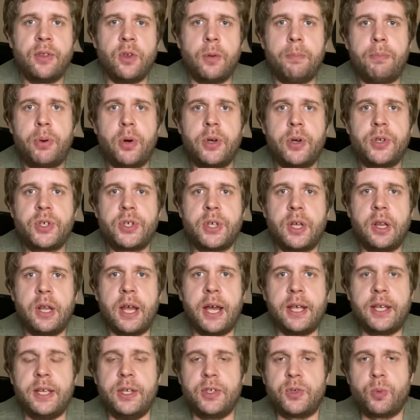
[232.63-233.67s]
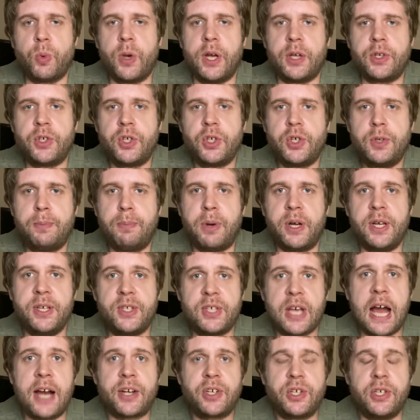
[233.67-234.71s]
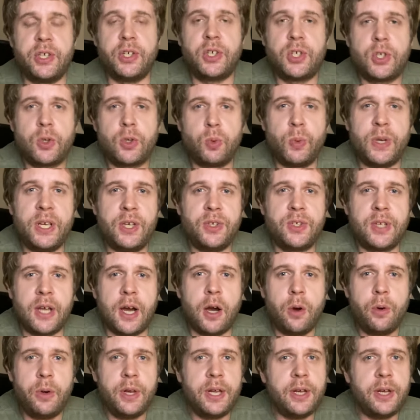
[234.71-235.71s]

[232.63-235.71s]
they're pushing like he's rich, but he's actually squeezed out.